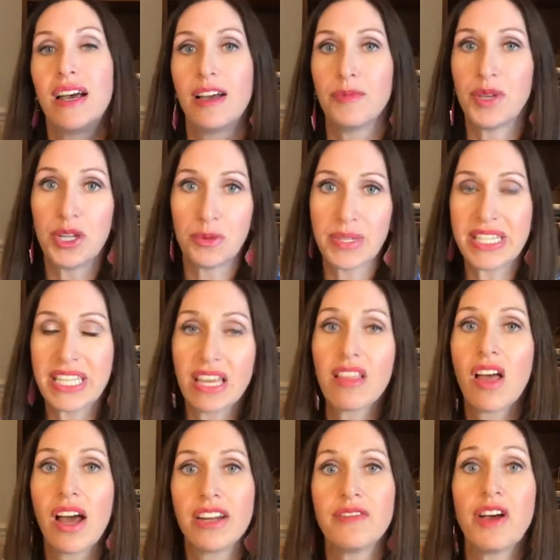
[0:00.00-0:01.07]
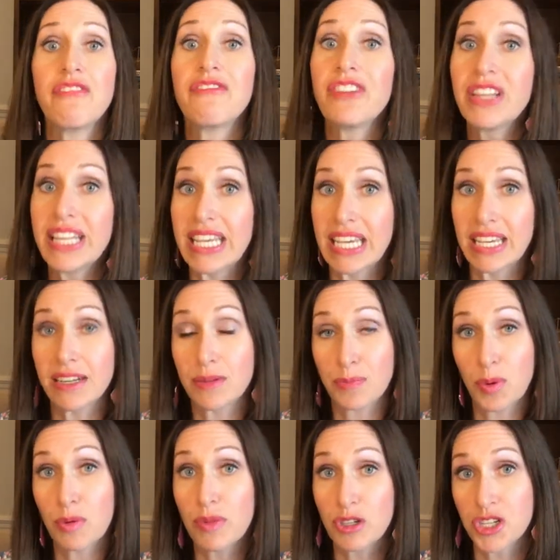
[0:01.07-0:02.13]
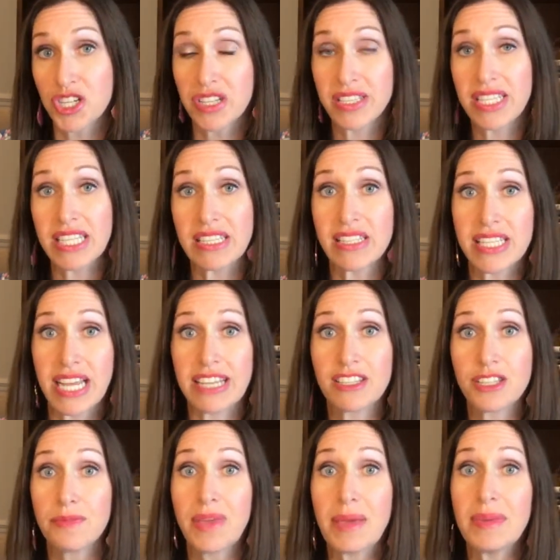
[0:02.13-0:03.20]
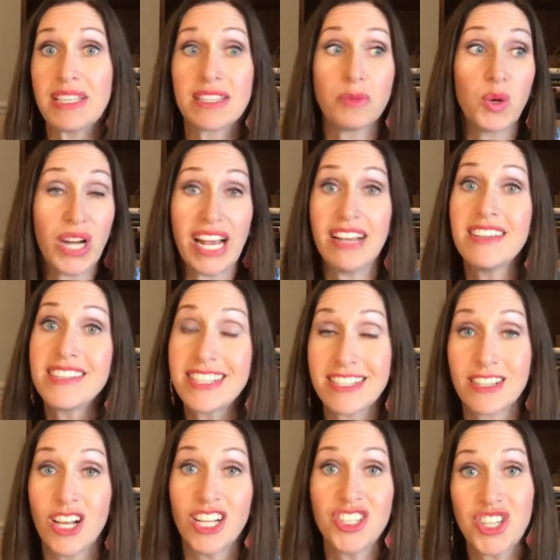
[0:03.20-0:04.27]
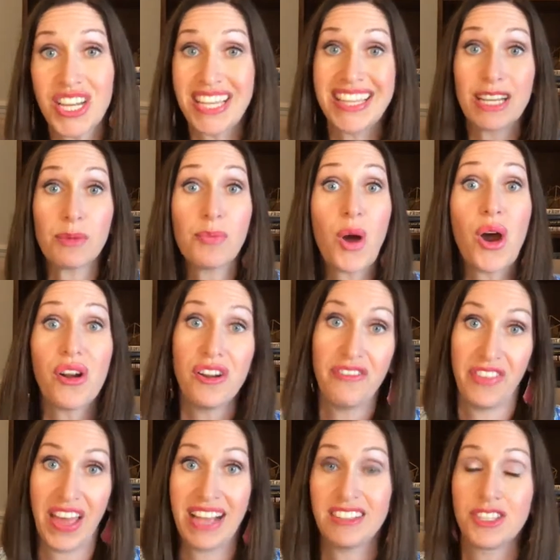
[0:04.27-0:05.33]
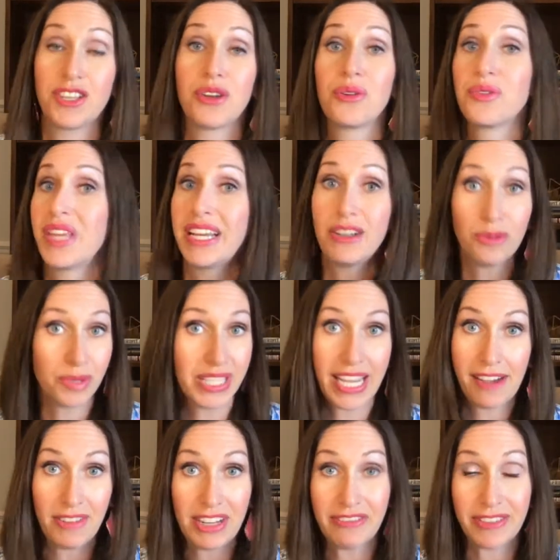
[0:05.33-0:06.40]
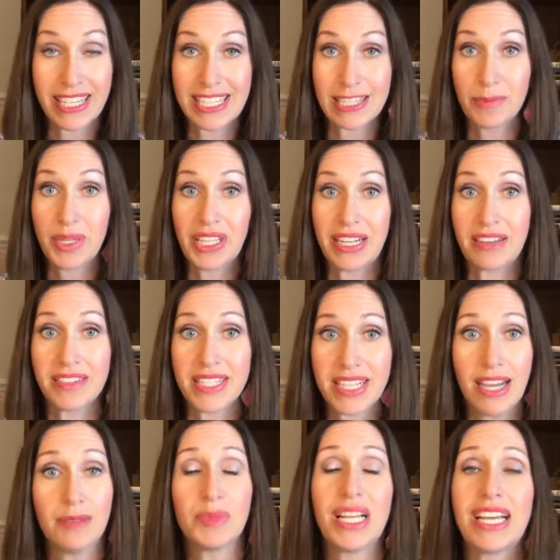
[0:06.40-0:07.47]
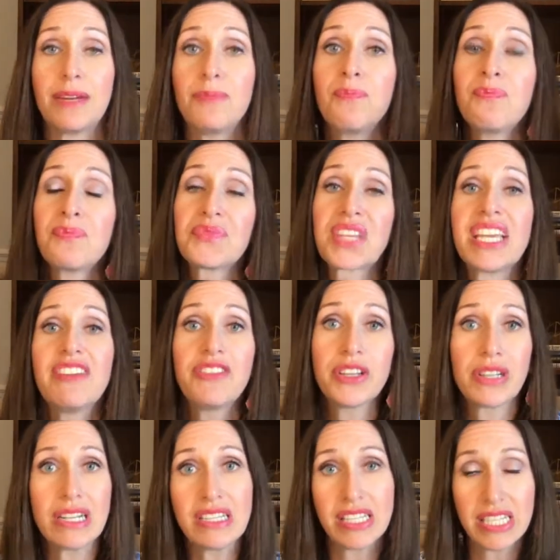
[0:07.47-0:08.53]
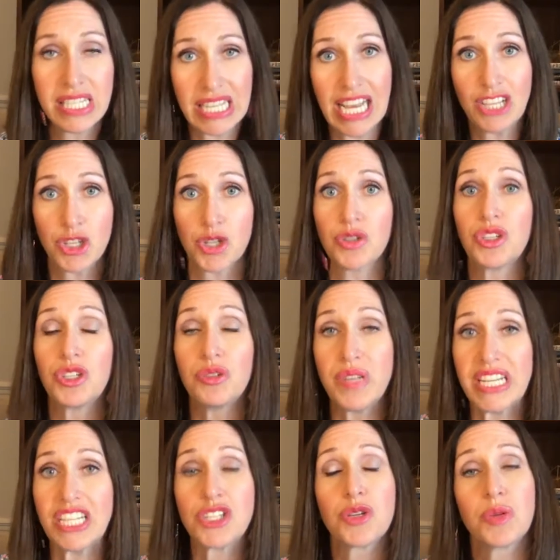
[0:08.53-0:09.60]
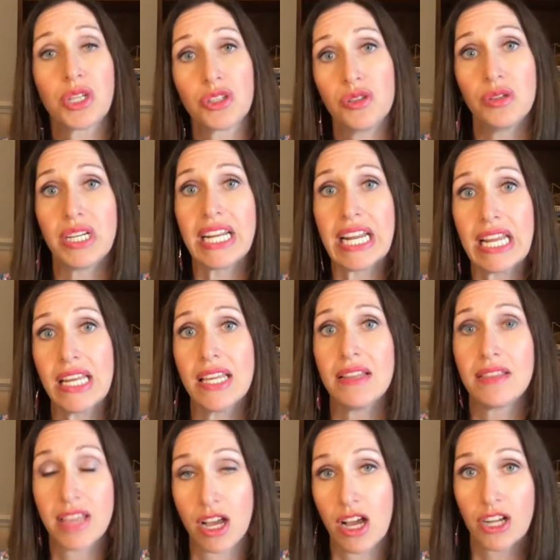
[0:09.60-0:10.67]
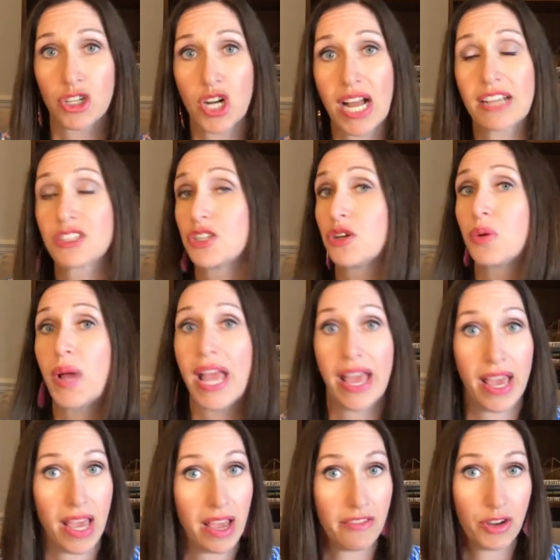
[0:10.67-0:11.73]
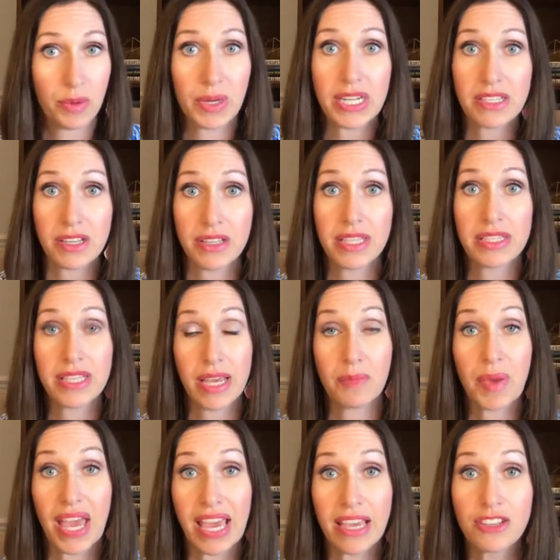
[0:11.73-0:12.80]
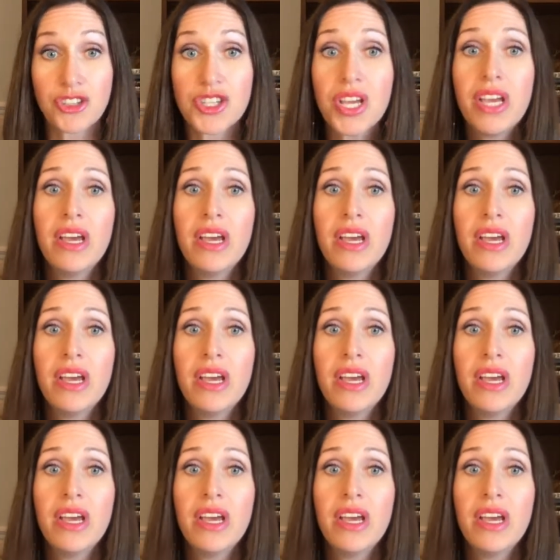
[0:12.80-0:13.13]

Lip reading: We see a lot of affiliate promotions these days. So maybe someone else is launching and they're part of that. So they don't really have any flexibility on the timeline. If there is a schedule, you need to include it in the contract so everyone is on the same page.